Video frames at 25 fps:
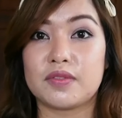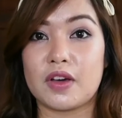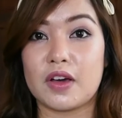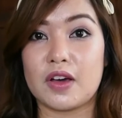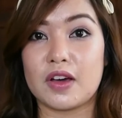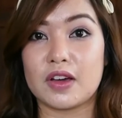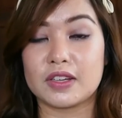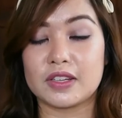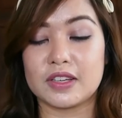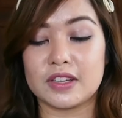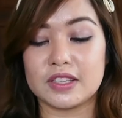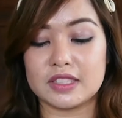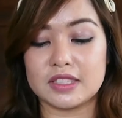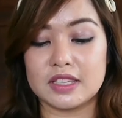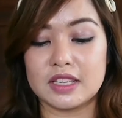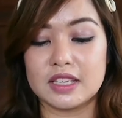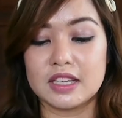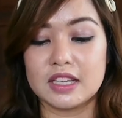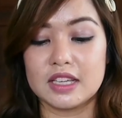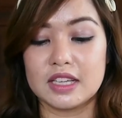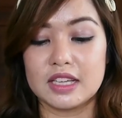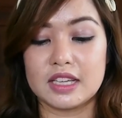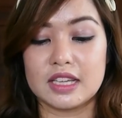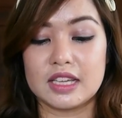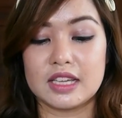August
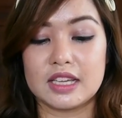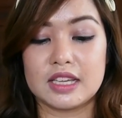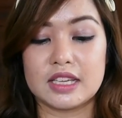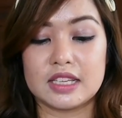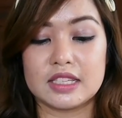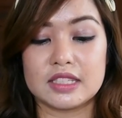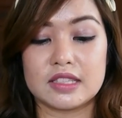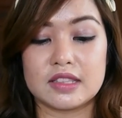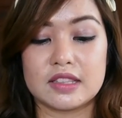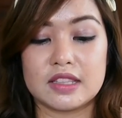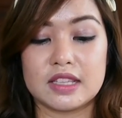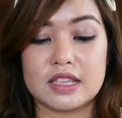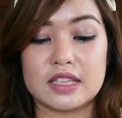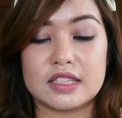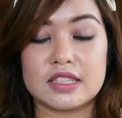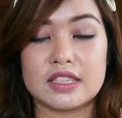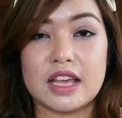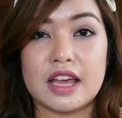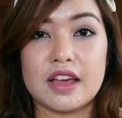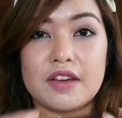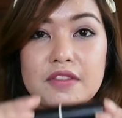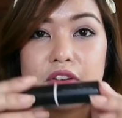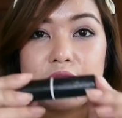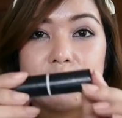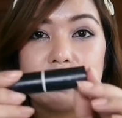is this
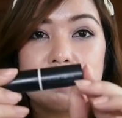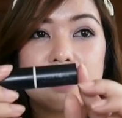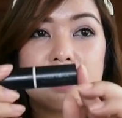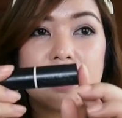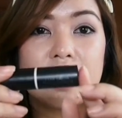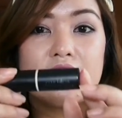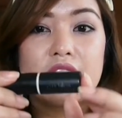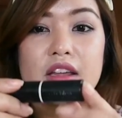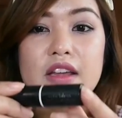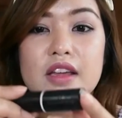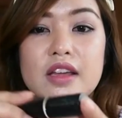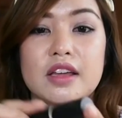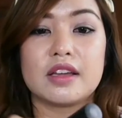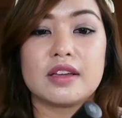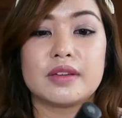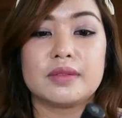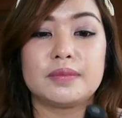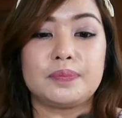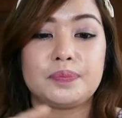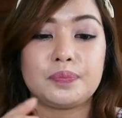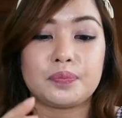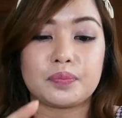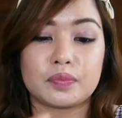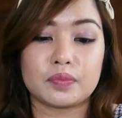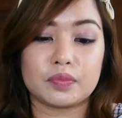Ever Bilena
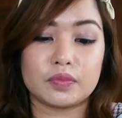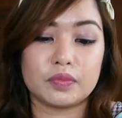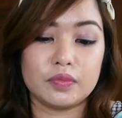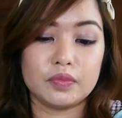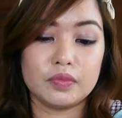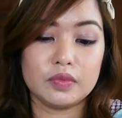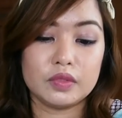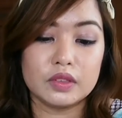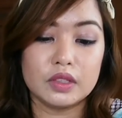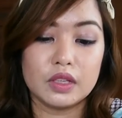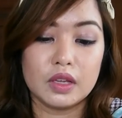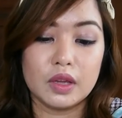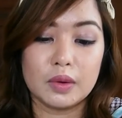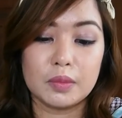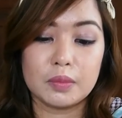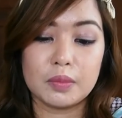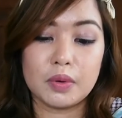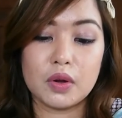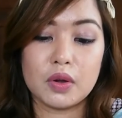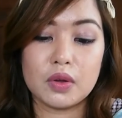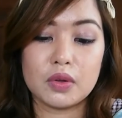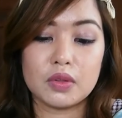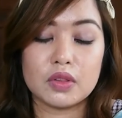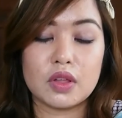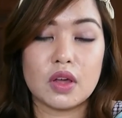
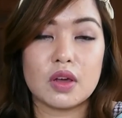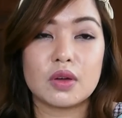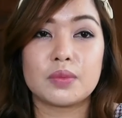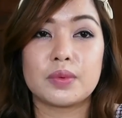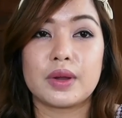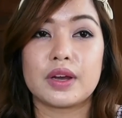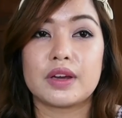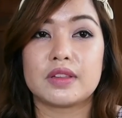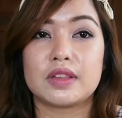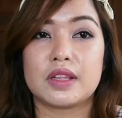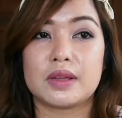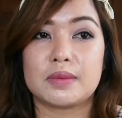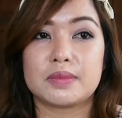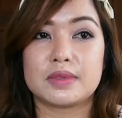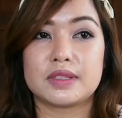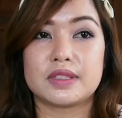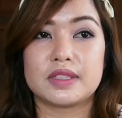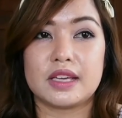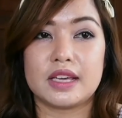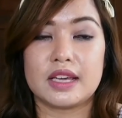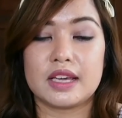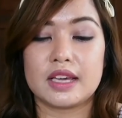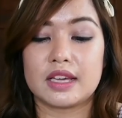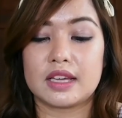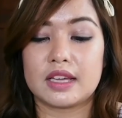Pro Longwear
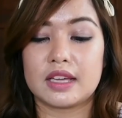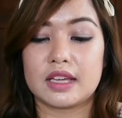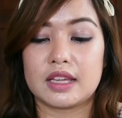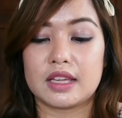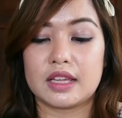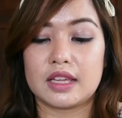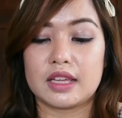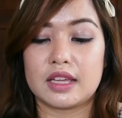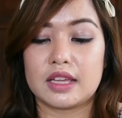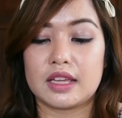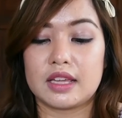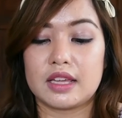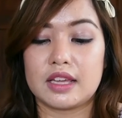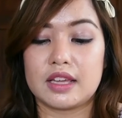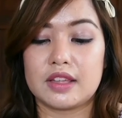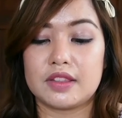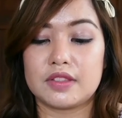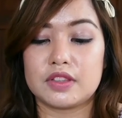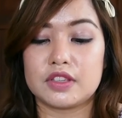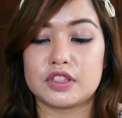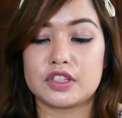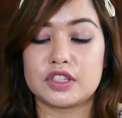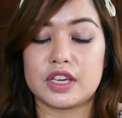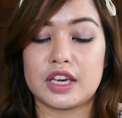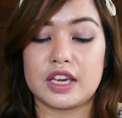Lipstick in
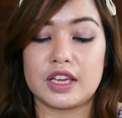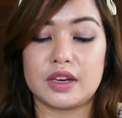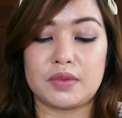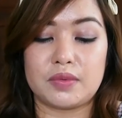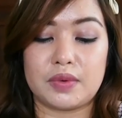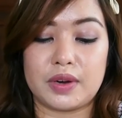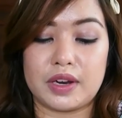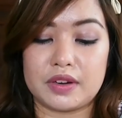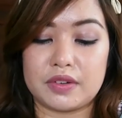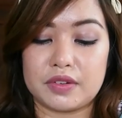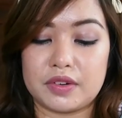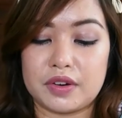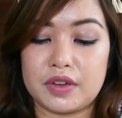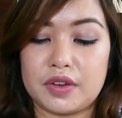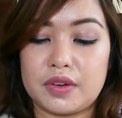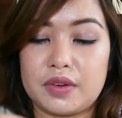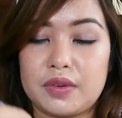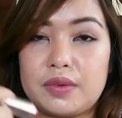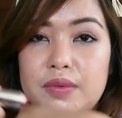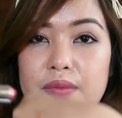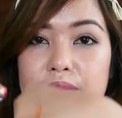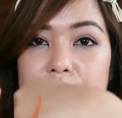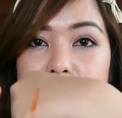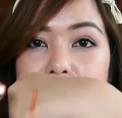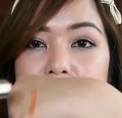the shade
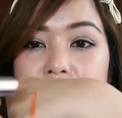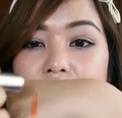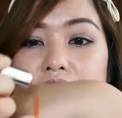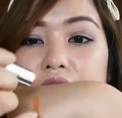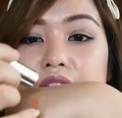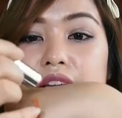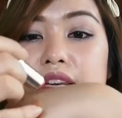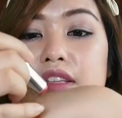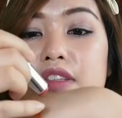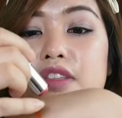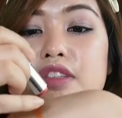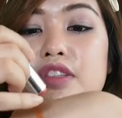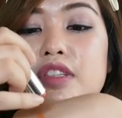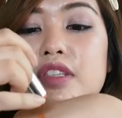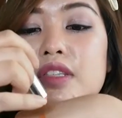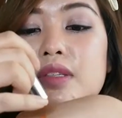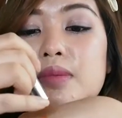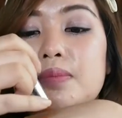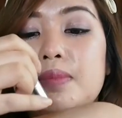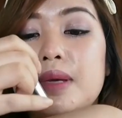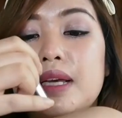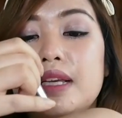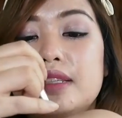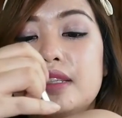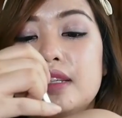Retro. And it's
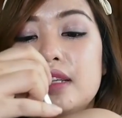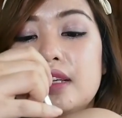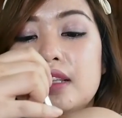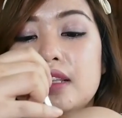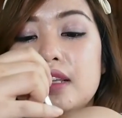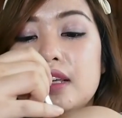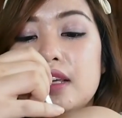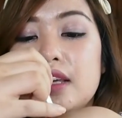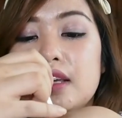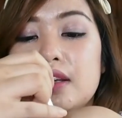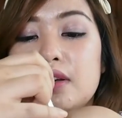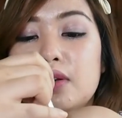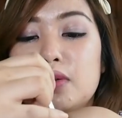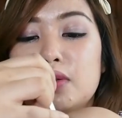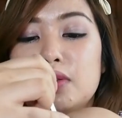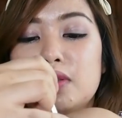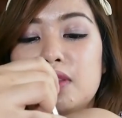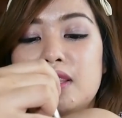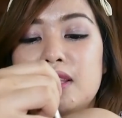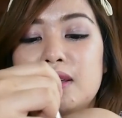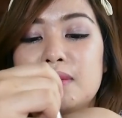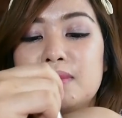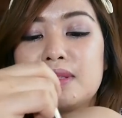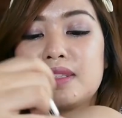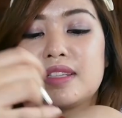just basically an old
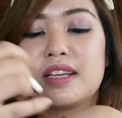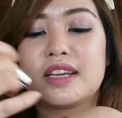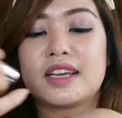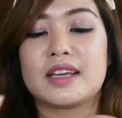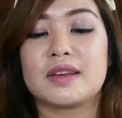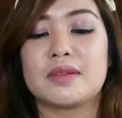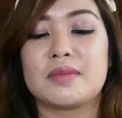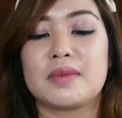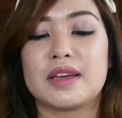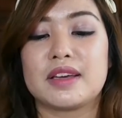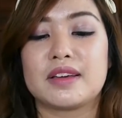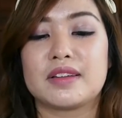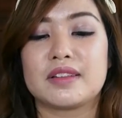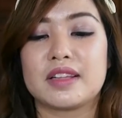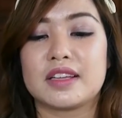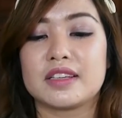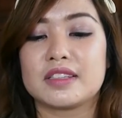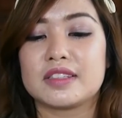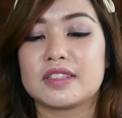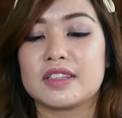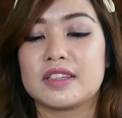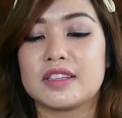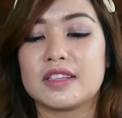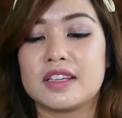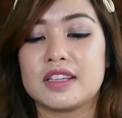lipstick in my
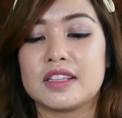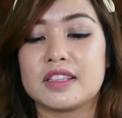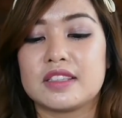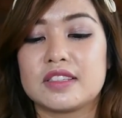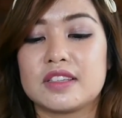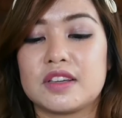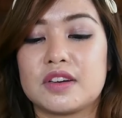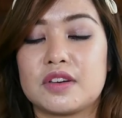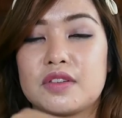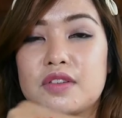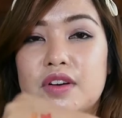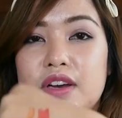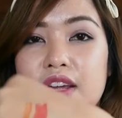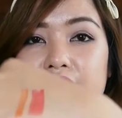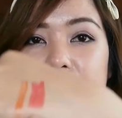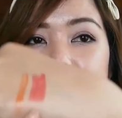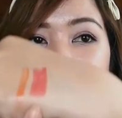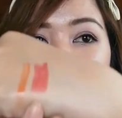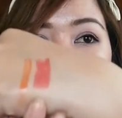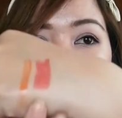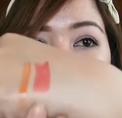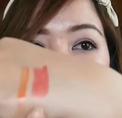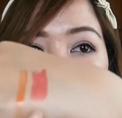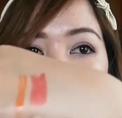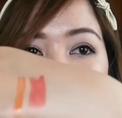collection. It's a
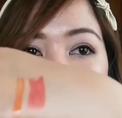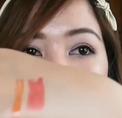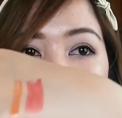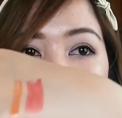red-orange